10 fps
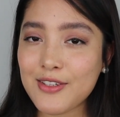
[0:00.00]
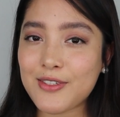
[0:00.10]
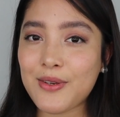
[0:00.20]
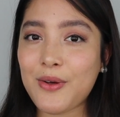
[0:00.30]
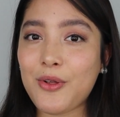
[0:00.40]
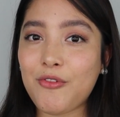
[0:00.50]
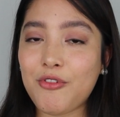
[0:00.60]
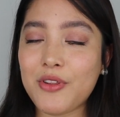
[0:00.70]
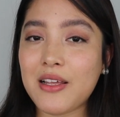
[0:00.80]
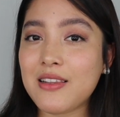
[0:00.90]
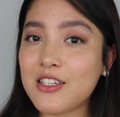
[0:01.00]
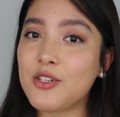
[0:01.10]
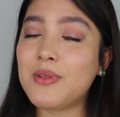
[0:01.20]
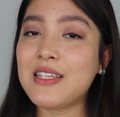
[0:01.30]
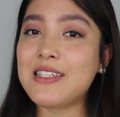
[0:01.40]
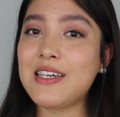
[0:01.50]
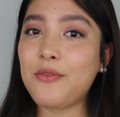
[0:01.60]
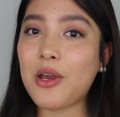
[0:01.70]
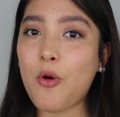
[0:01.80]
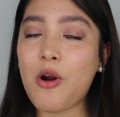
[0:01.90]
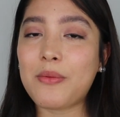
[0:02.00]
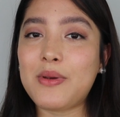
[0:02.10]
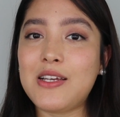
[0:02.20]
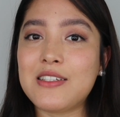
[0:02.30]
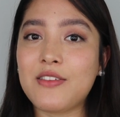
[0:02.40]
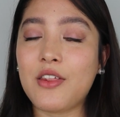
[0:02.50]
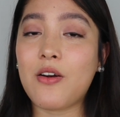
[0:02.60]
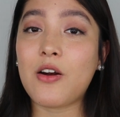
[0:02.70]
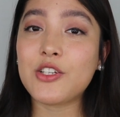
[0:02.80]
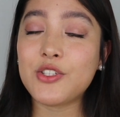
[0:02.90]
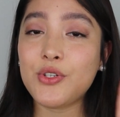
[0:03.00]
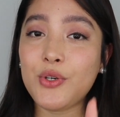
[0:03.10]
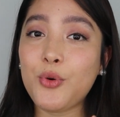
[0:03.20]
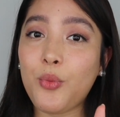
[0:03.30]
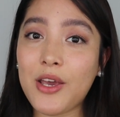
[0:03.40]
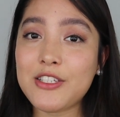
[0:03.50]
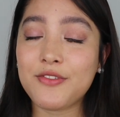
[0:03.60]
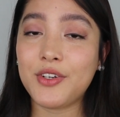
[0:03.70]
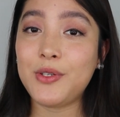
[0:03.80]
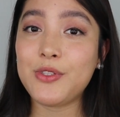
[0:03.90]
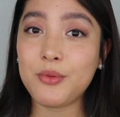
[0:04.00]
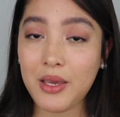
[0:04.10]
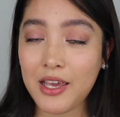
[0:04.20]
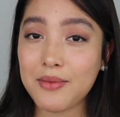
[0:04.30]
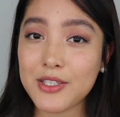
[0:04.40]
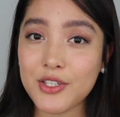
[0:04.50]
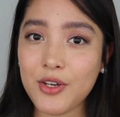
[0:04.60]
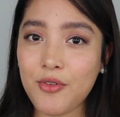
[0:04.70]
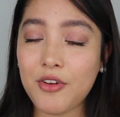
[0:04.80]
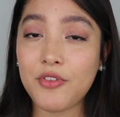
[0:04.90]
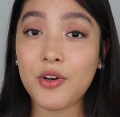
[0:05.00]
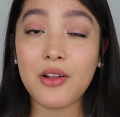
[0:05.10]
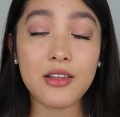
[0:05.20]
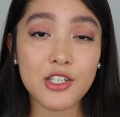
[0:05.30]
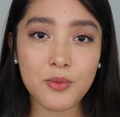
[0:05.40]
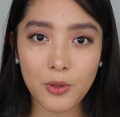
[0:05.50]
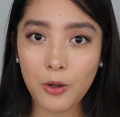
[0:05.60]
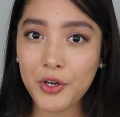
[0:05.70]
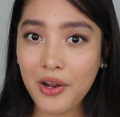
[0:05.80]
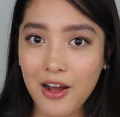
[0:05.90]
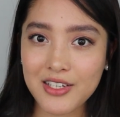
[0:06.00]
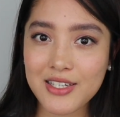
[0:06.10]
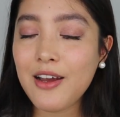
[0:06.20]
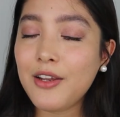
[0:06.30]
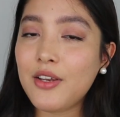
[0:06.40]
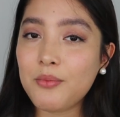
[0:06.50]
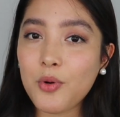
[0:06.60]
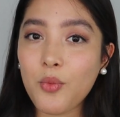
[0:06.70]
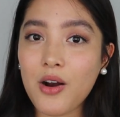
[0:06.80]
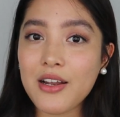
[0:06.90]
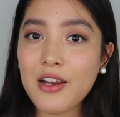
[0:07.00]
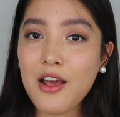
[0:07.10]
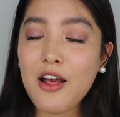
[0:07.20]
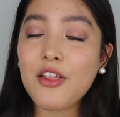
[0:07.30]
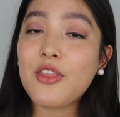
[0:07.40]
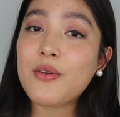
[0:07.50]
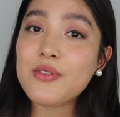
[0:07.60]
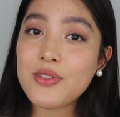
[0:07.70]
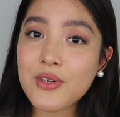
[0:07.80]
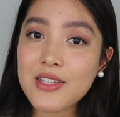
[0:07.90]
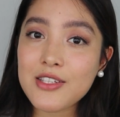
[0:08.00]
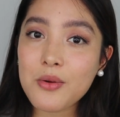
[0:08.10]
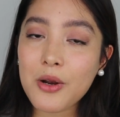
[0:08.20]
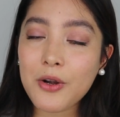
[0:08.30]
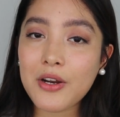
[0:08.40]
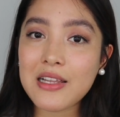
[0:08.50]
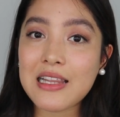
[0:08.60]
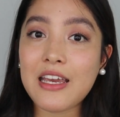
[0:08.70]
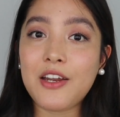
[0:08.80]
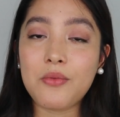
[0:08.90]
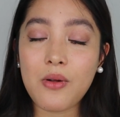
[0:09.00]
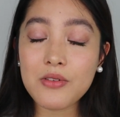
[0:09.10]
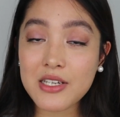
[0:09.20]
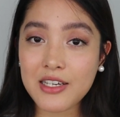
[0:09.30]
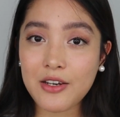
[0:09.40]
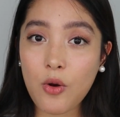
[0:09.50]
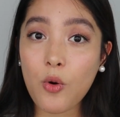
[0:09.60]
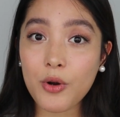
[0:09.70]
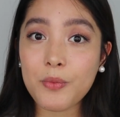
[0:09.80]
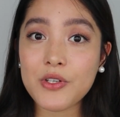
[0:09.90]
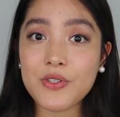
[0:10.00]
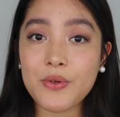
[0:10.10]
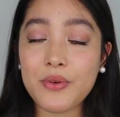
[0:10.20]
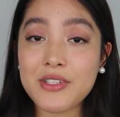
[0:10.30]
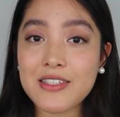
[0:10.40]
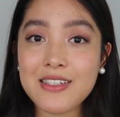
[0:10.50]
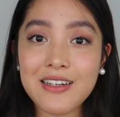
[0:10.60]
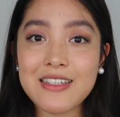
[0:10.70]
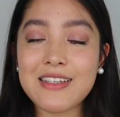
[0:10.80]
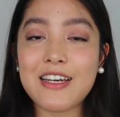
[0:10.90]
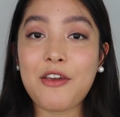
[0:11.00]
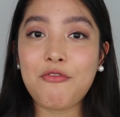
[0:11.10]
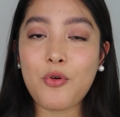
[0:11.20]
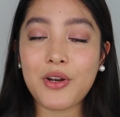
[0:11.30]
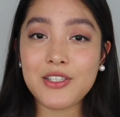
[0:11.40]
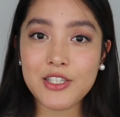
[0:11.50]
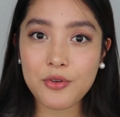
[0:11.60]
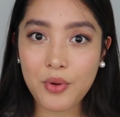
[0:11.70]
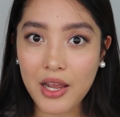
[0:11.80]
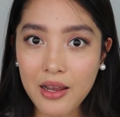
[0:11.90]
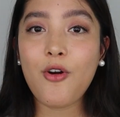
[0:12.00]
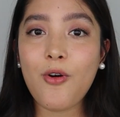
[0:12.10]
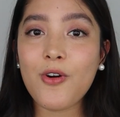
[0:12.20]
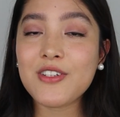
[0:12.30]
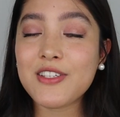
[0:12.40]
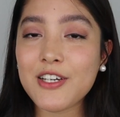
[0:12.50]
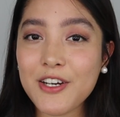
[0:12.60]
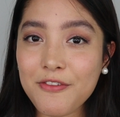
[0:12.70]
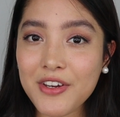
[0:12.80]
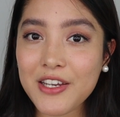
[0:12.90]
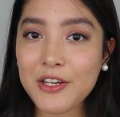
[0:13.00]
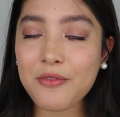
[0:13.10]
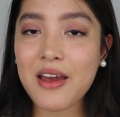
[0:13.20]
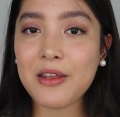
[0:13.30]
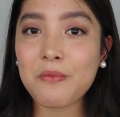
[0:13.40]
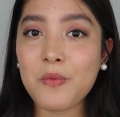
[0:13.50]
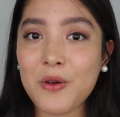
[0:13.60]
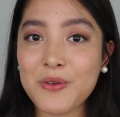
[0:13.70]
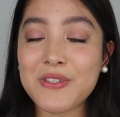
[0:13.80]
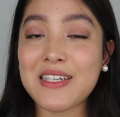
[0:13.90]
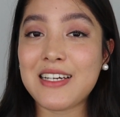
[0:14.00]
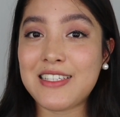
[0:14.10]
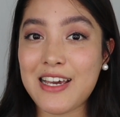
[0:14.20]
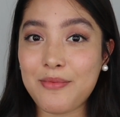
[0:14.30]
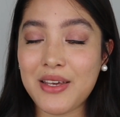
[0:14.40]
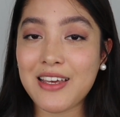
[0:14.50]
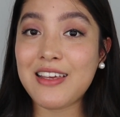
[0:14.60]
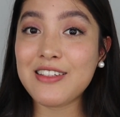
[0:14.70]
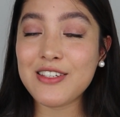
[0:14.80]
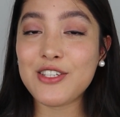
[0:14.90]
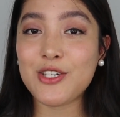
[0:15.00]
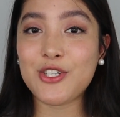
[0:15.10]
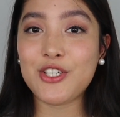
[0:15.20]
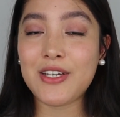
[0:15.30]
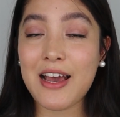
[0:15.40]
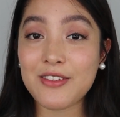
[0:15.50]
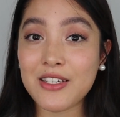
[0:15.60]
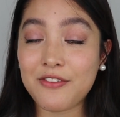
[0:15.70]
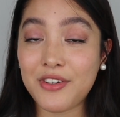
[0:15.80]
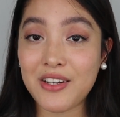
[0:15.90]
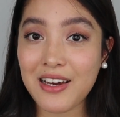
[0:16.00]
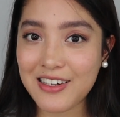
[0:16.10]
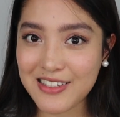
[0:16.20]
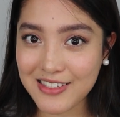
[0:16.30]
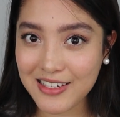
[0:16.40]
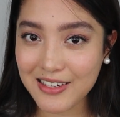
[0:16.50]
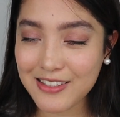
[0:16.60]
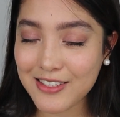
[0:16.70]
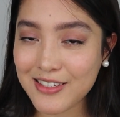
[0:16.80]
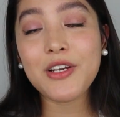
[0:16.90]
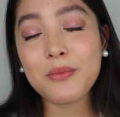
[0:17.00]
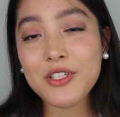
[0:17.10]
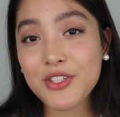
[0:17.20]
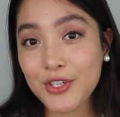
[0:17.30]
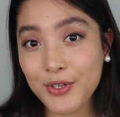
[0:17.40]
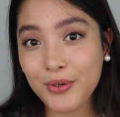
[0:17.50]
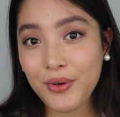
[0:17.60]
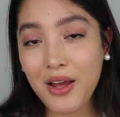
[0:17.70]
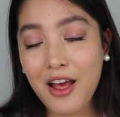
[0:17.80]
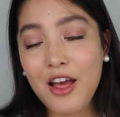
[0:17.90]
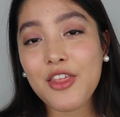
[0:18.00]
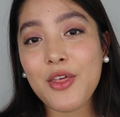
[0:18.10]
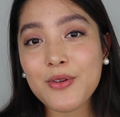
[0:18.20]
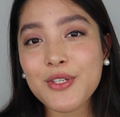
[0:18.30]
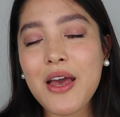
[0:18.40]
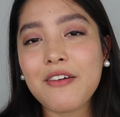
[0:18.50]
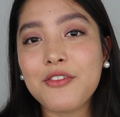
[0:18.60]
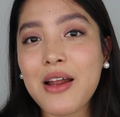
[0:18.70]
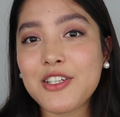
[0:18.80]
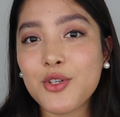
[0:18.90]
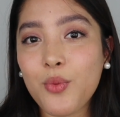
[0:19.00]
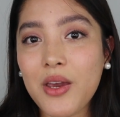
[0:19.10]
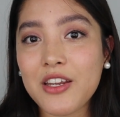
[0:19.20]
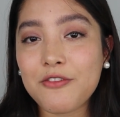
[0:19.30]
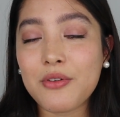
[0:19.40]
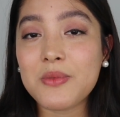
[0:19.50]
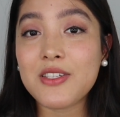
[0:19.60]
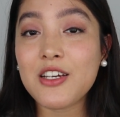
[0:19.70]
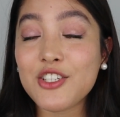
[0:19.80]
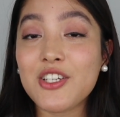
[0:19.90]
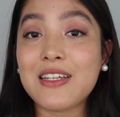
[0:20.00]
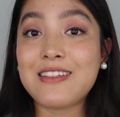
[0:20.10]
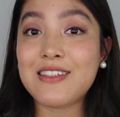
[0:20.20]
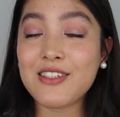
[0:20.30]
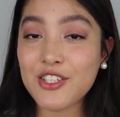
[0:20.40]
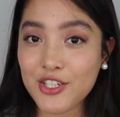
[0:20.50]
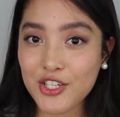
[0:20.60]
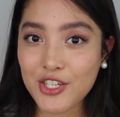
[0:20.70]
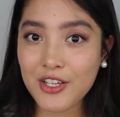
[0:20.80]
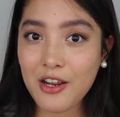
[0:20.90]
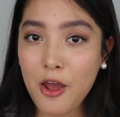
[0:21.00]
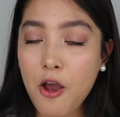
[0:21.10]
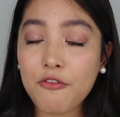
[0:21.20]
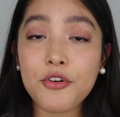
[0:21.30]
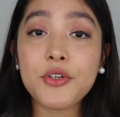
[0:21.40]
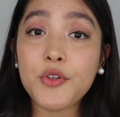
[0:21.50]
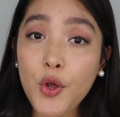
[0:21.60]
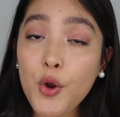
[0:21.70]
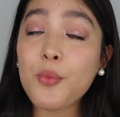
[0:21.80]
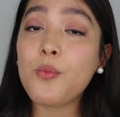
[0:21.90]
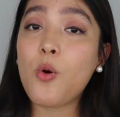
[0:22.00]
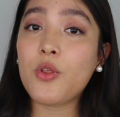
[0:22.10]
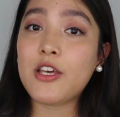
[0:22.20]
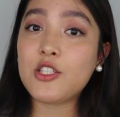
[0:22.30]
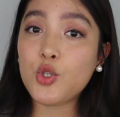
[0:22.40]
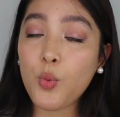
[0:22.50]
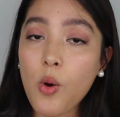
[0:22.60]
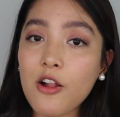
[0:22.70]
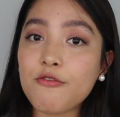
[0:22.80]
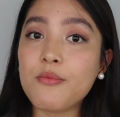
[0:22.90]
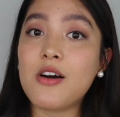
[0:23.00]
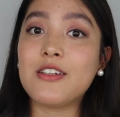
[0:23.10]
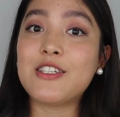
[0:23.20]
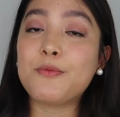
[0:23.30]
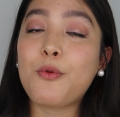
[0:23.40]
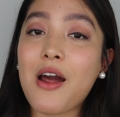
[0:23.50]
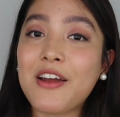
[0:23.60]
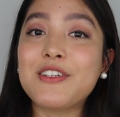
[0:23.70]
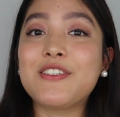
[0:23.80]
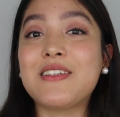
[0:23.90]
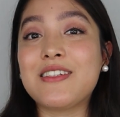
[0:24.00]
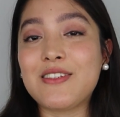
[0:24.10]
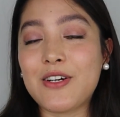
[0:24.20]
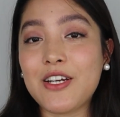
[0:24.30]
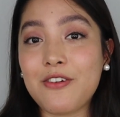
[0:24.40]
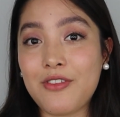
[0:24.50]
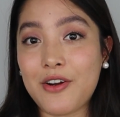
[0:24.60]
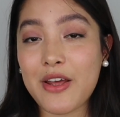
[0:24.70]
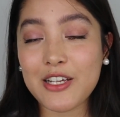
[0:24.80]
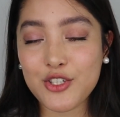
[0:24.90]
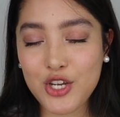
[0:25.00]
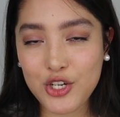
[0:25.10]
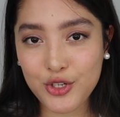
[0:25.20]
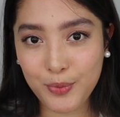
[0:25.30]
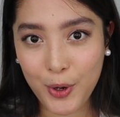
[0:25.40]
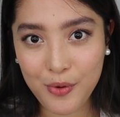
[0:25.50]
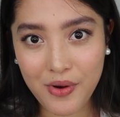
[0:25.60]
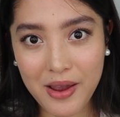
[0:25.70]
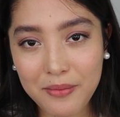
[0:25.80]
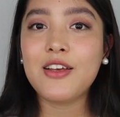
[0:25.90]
So for the eligibility requirements, there are two ways for you to be able to know if you're eligible or not. Number one, those students who are currently enrolled in or pursuing studies at a foreign degree or certificate granting post-academic institution outside of the United States. Number two, those who have graduated from such an institution for no more than 12 months prior to the start of their exchange program.